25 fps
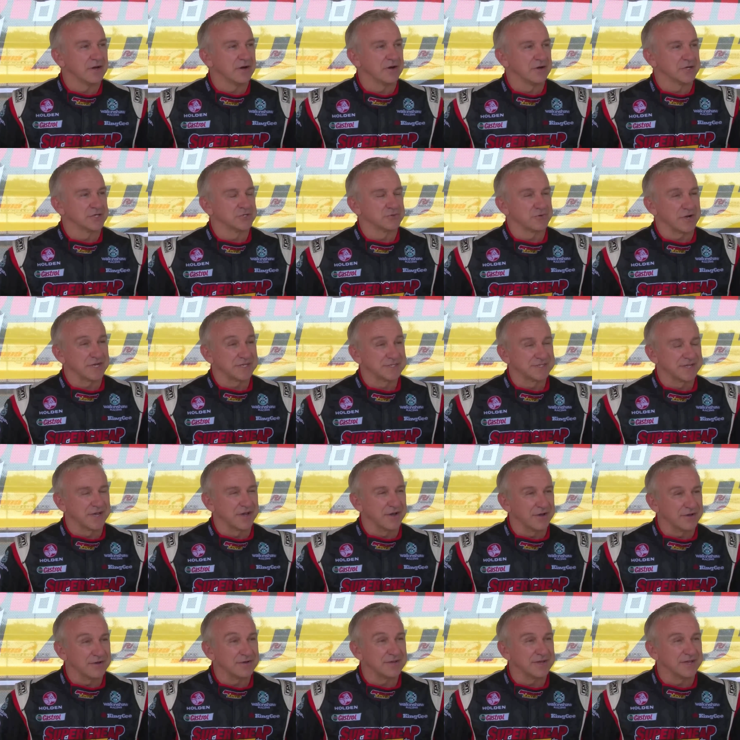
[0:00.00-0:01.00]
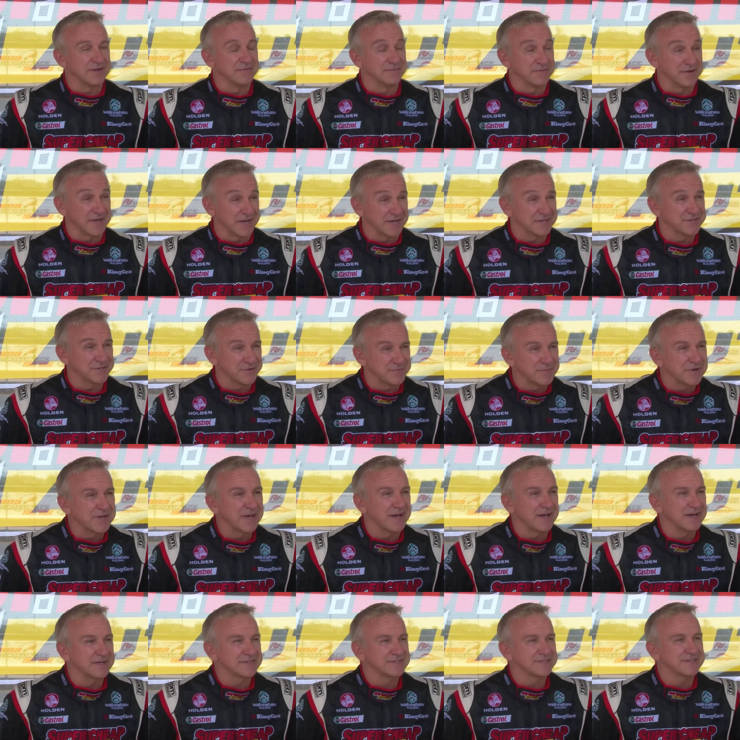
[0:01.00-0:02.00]
I stress though in V8
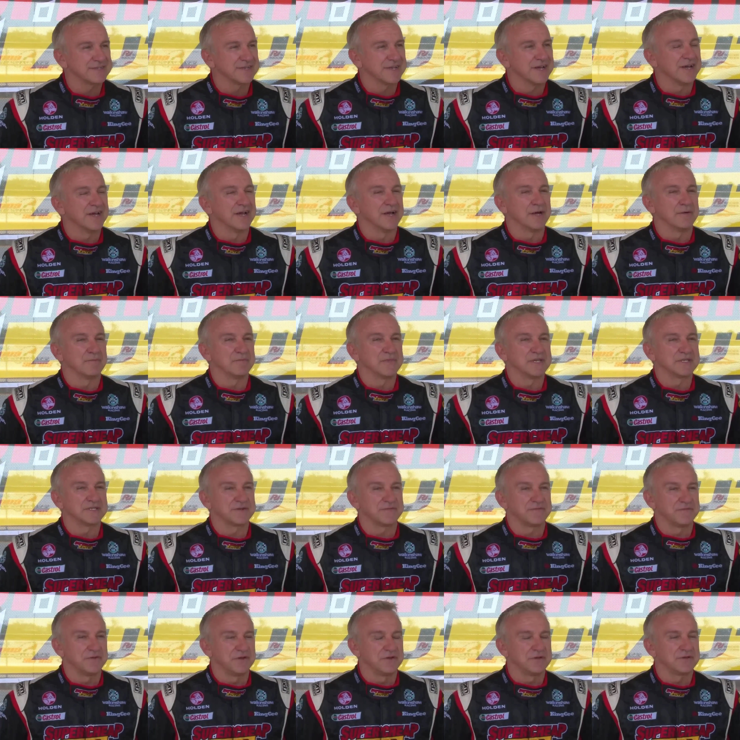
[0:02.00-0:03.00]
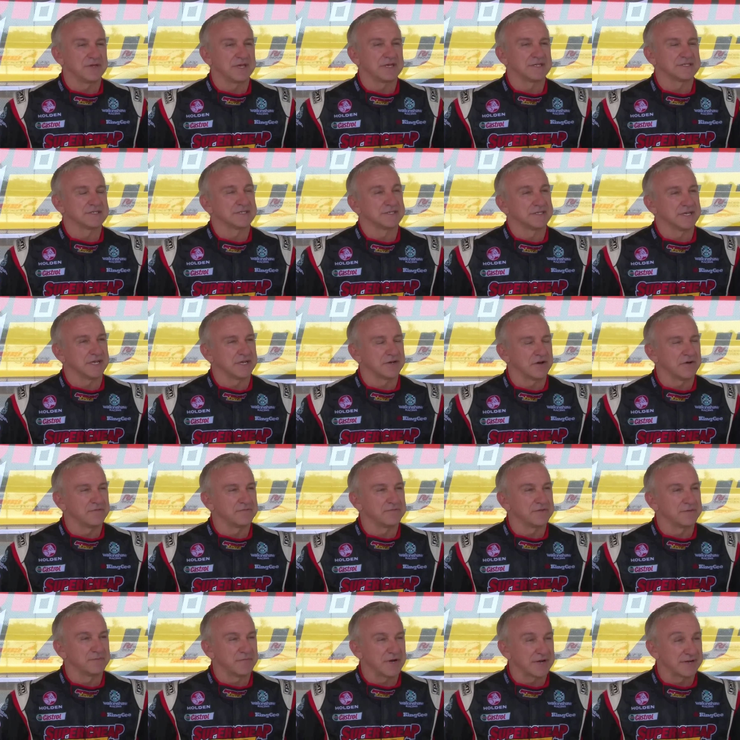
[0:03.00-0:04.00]
supercars, um, there's a few things to tick
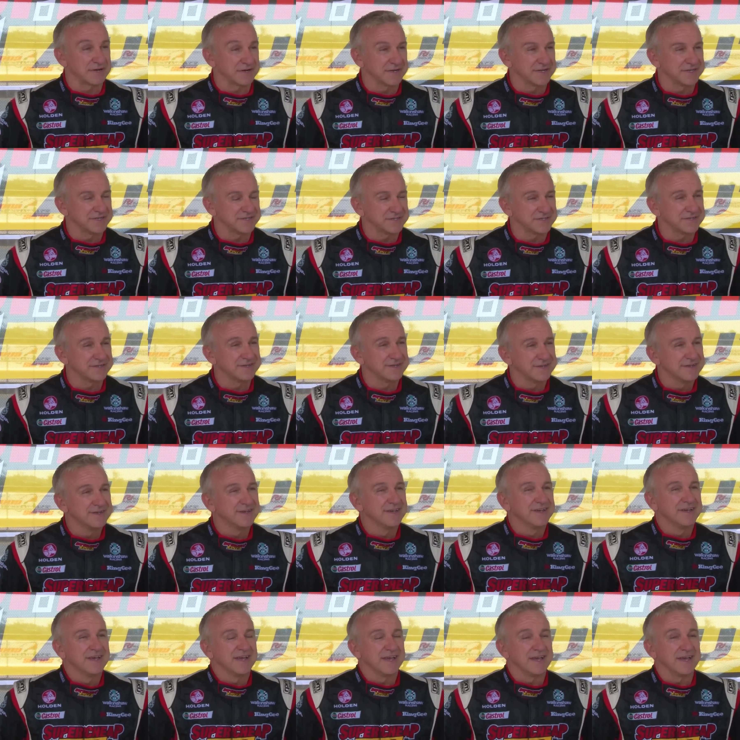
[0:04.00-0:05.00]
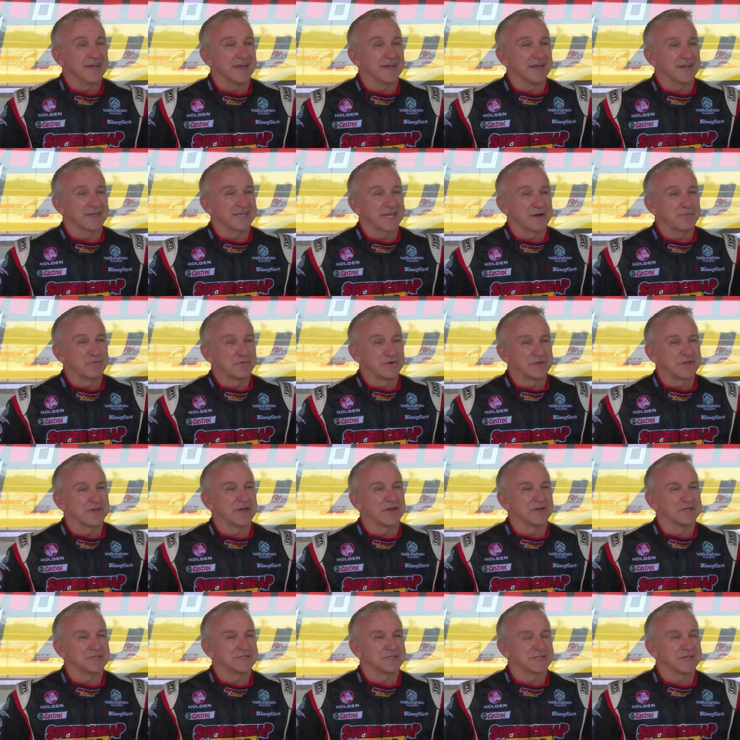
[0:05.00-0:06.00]
off the bucket list. Uh, a couple of
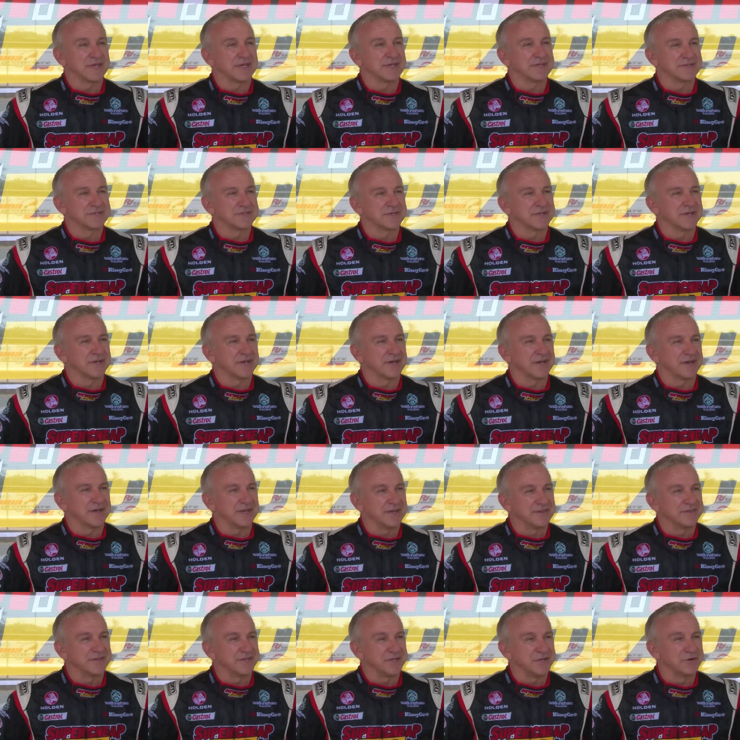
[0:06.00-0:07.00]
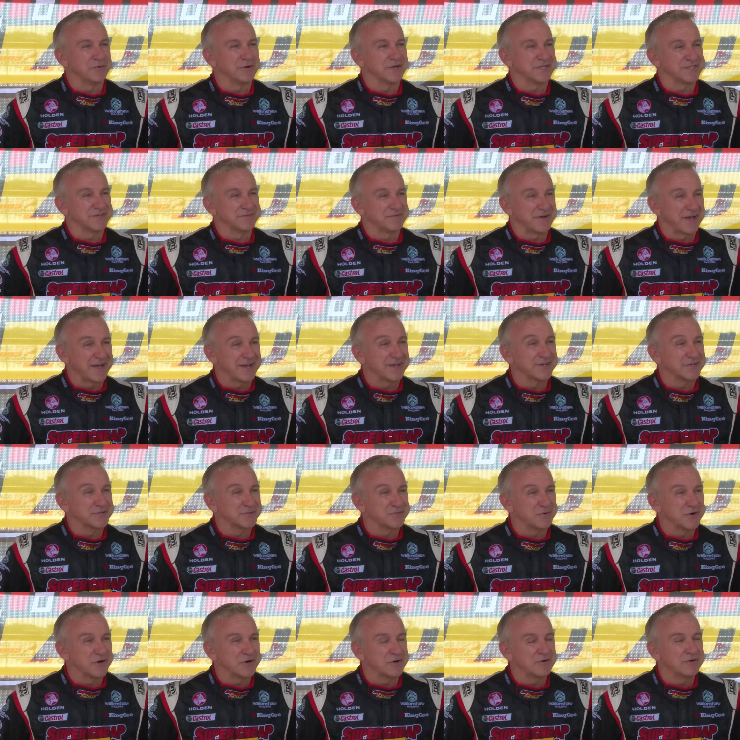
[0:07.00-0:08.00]
those things uh, in the US of A
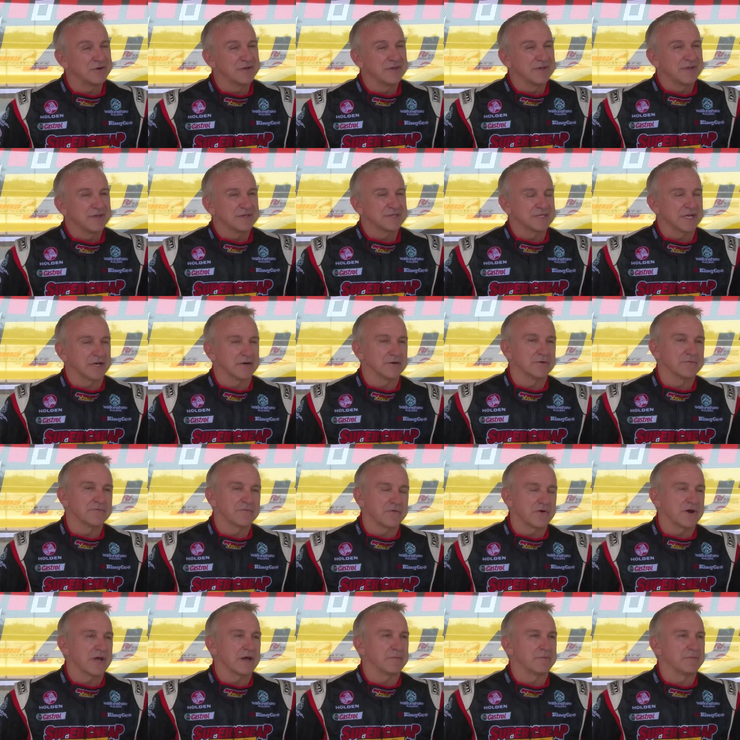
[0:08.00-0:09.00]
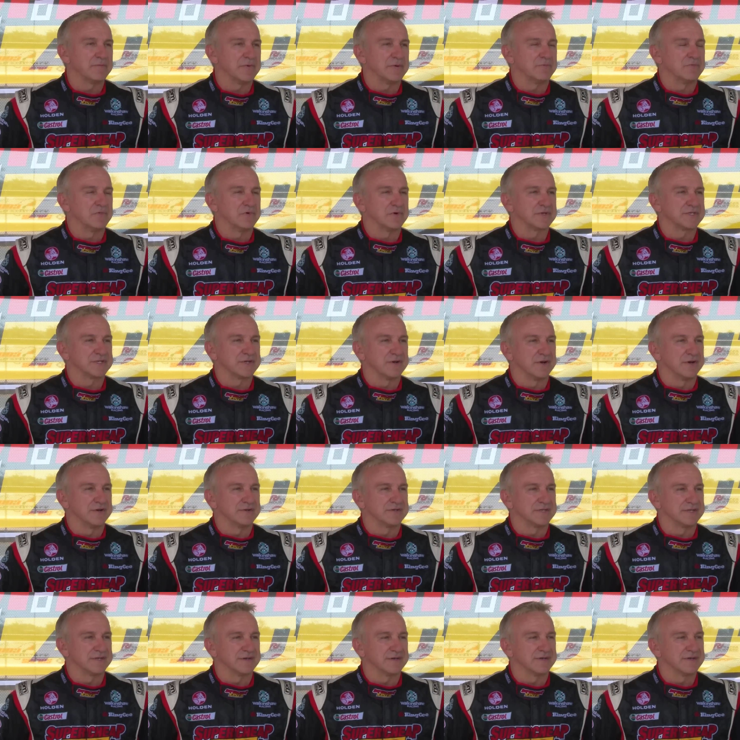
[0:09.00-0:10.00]
as well. So it'll free up a bit more
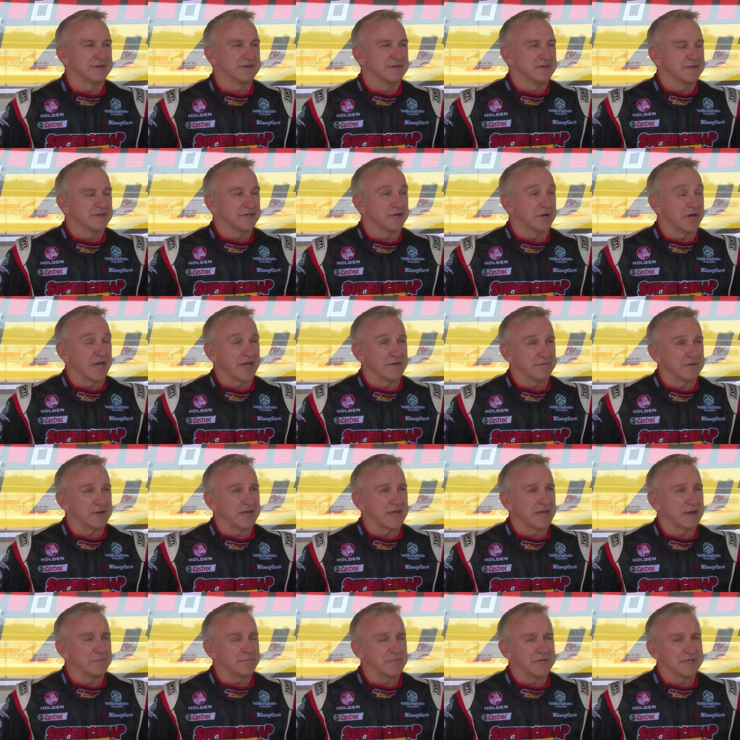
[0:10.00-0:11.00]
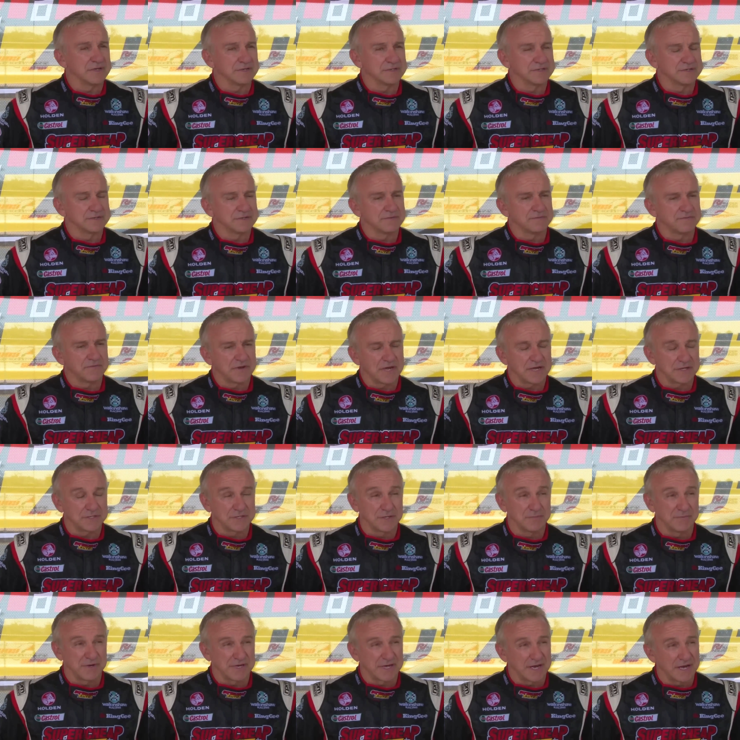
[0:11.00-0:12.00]
time to, that I haven't had because
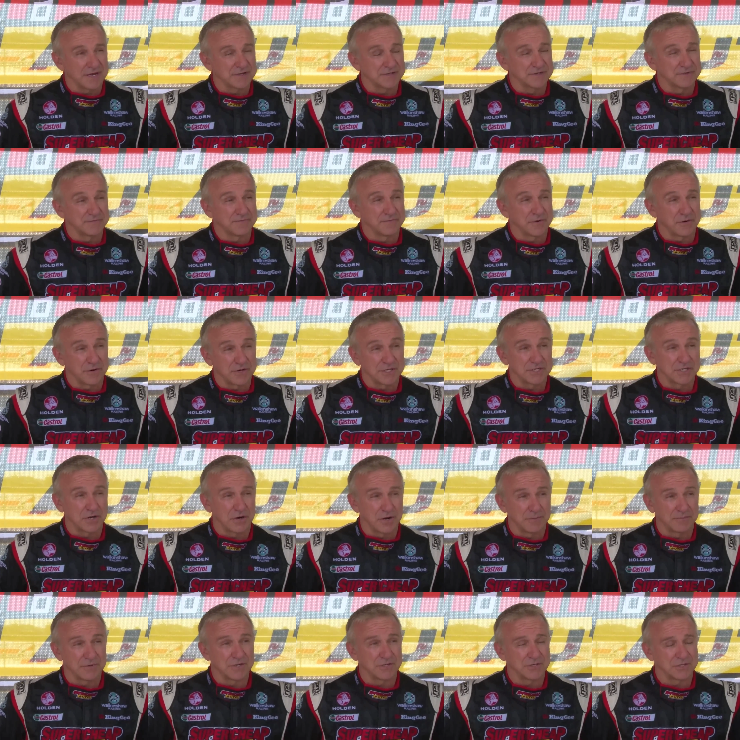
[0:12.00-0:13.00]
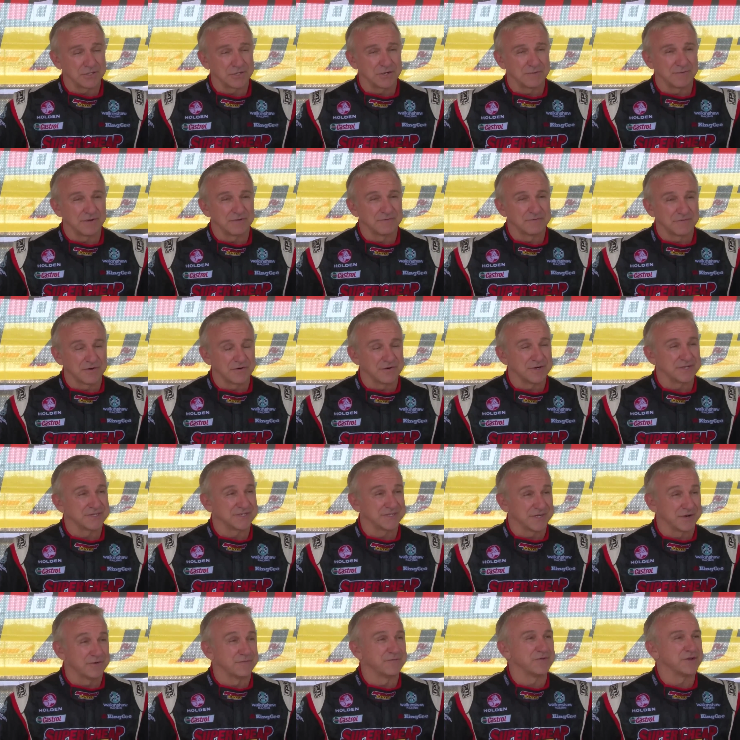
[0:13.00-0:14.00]
V8 supercars is very time consuming, very
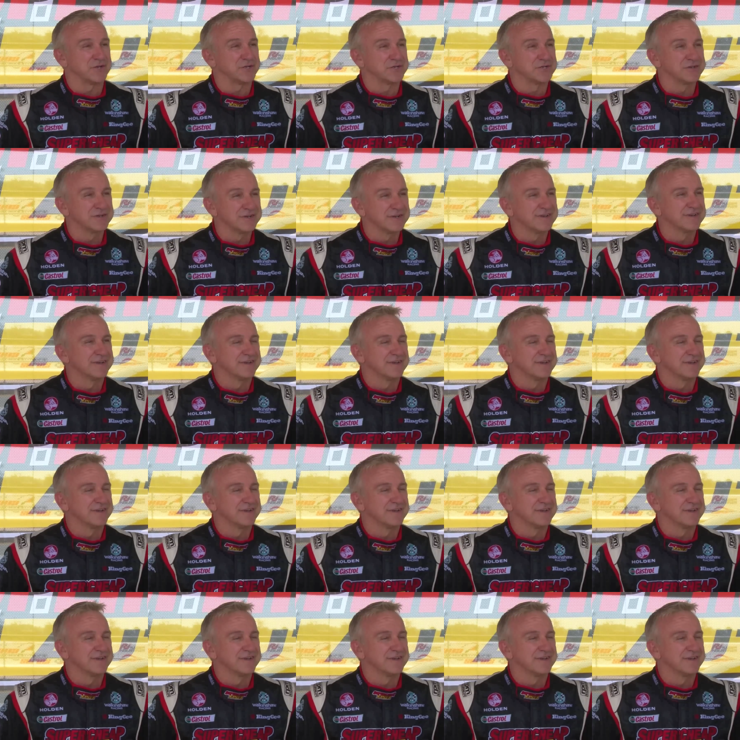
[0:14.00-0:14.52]
selfish